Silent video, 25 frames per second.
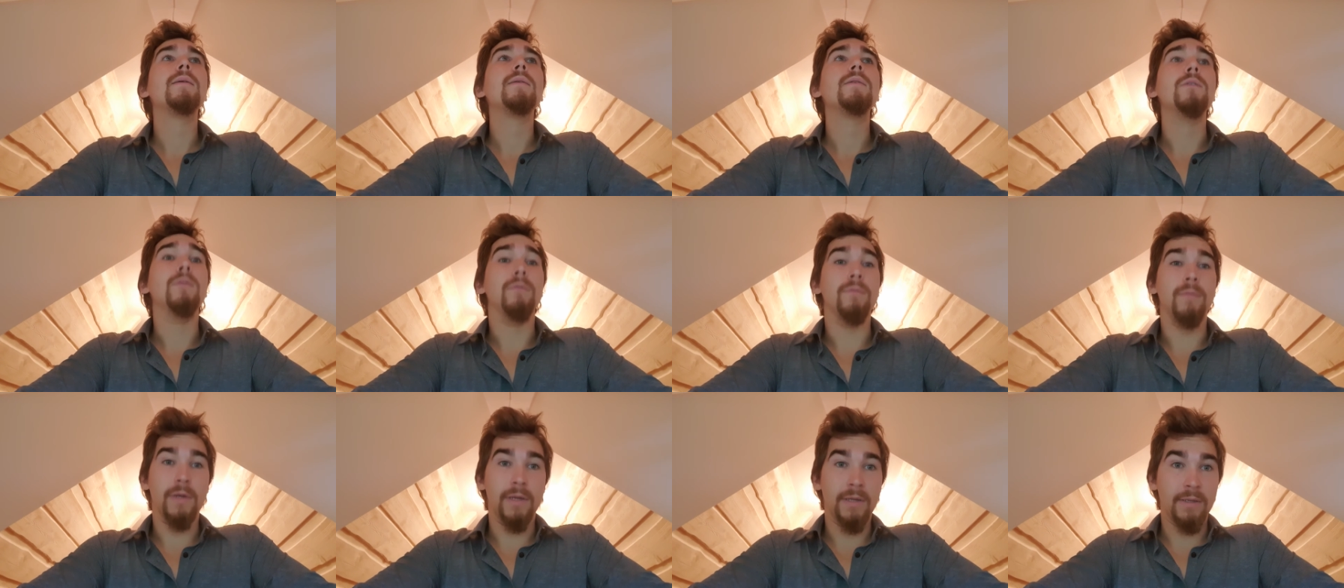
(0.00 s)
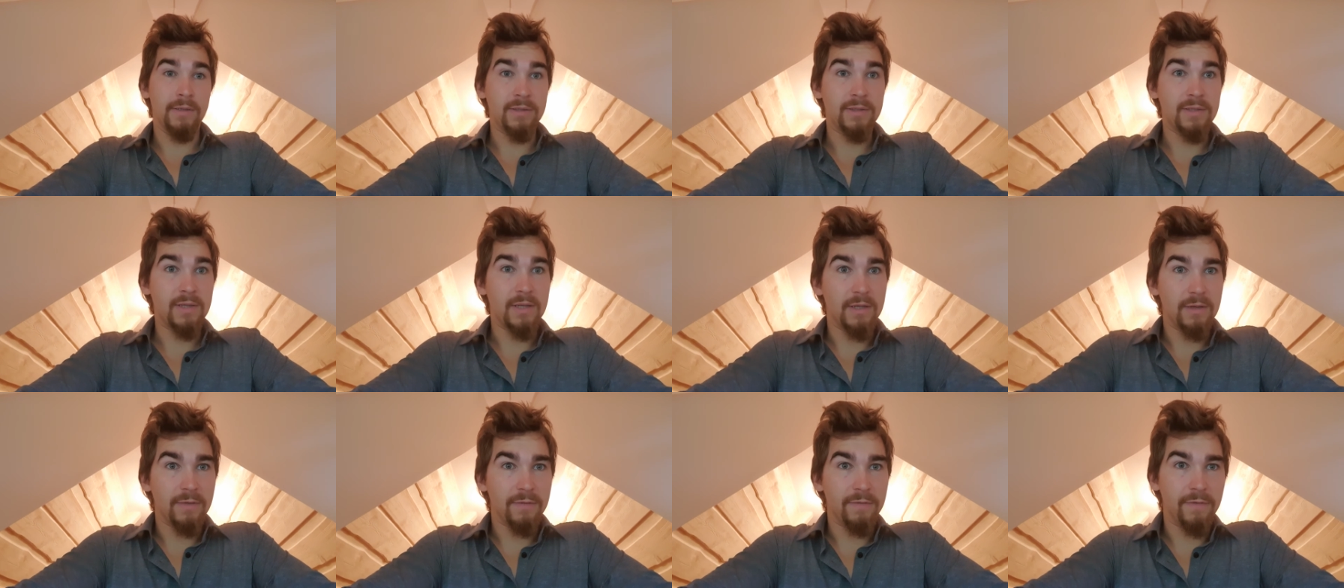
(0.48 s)
You may
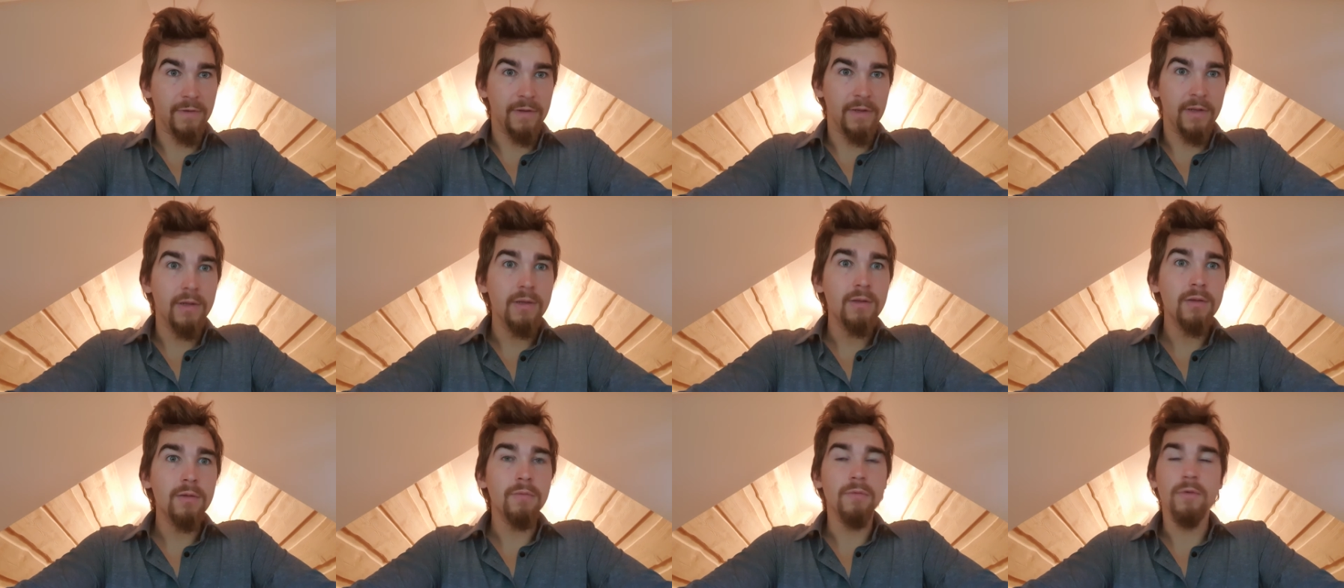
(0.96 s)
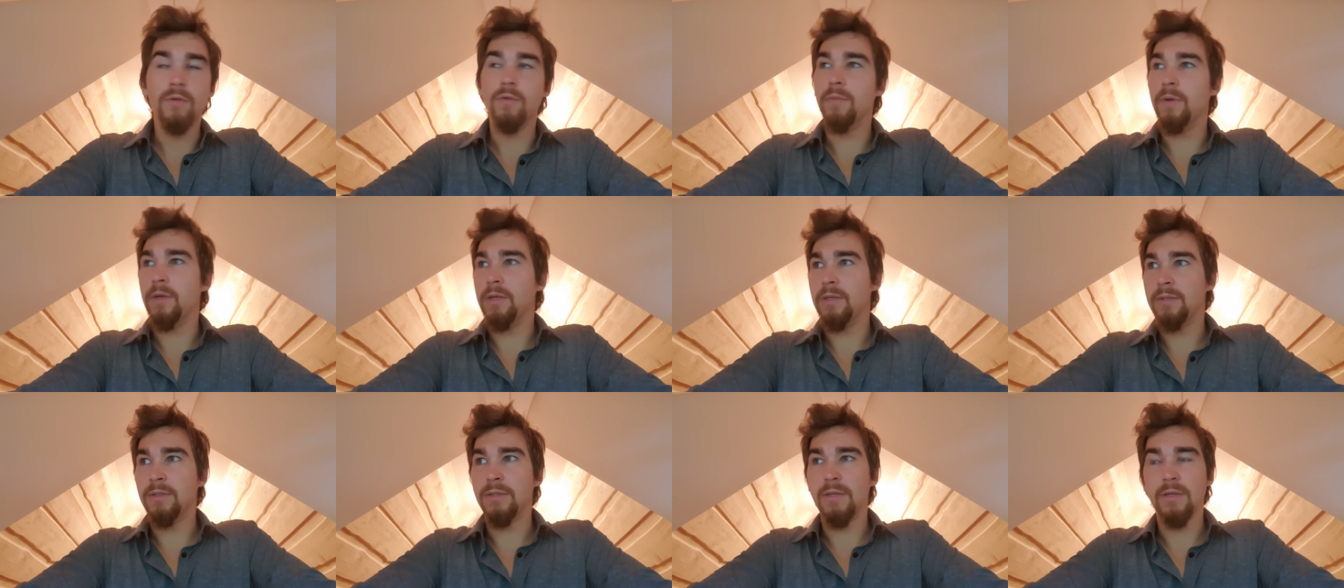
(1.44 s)
still feel
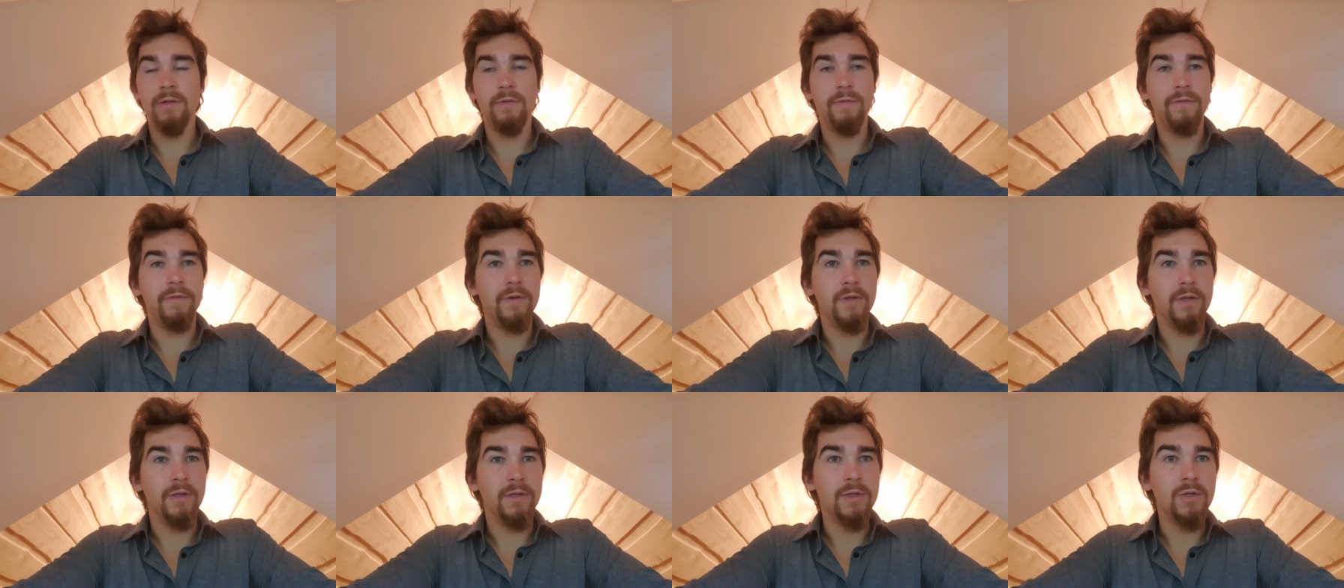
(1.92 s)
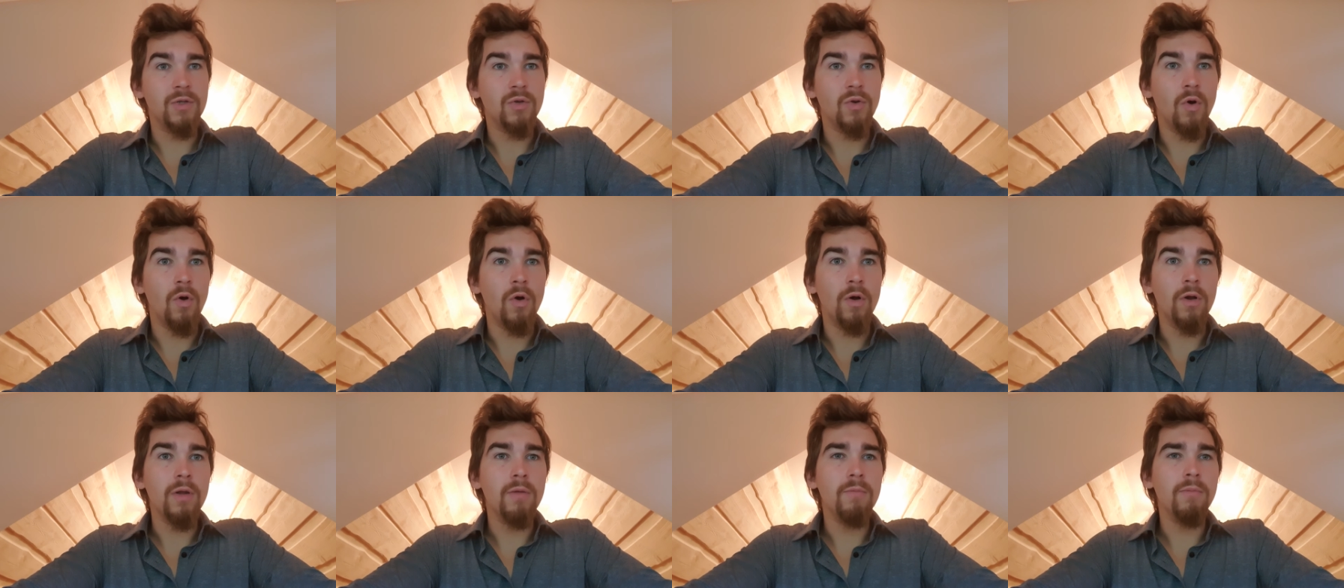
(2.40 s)
it
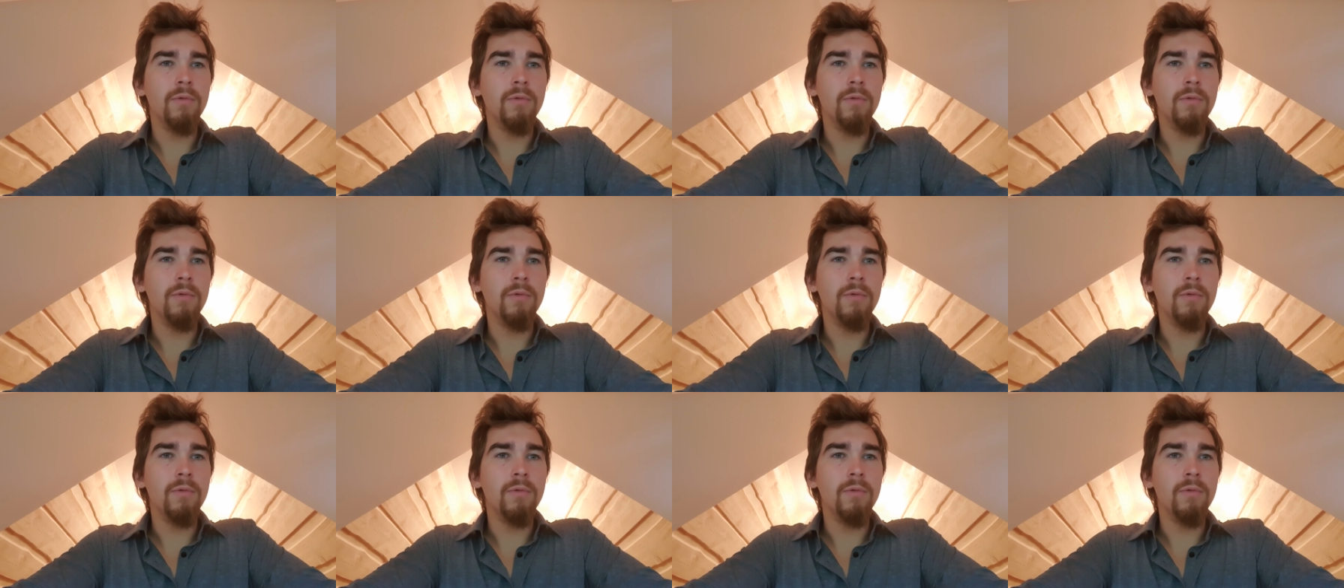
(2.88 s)
strongly,